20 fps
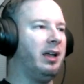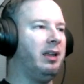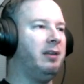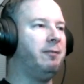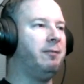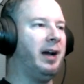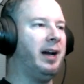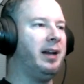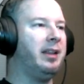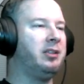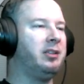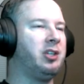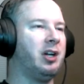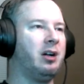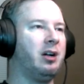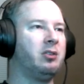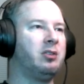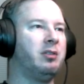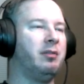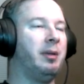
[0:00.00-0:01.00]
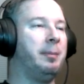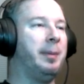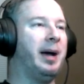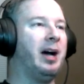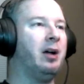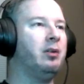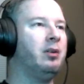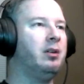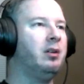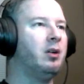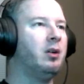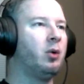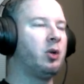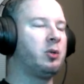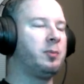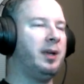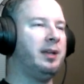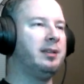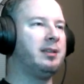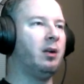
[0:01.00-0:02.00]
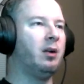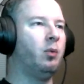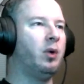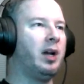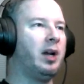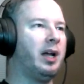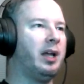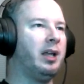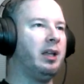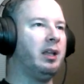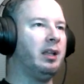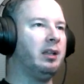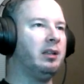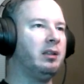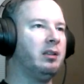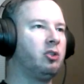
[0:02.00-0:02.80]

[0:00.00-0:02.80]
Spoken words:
invited the challenge of the mountain, which means that when I